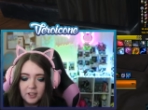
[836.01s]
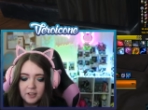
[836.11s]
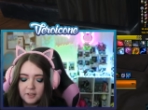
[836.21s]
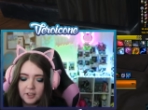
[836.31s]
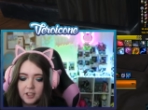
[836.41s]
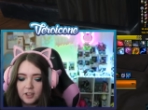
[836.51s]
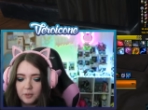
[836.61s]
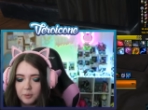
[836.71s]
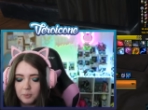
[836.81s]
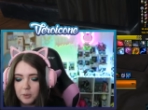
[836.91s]
See,
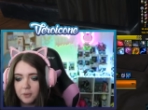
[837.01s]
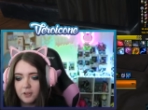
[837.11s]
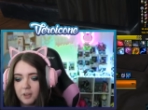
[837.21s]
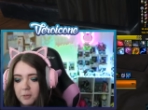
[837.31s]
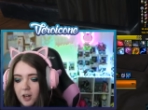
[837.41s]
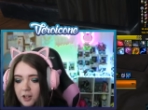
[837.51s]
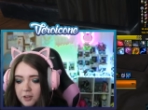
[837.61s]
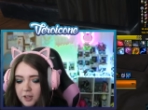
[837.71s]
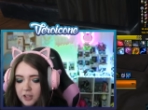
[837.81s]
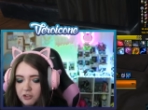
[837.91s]
when people stopped
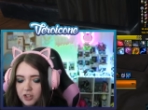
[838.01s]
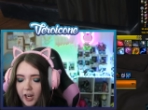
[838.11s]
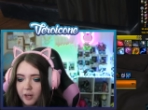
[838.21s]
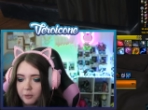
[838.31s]
arguing in chat, we were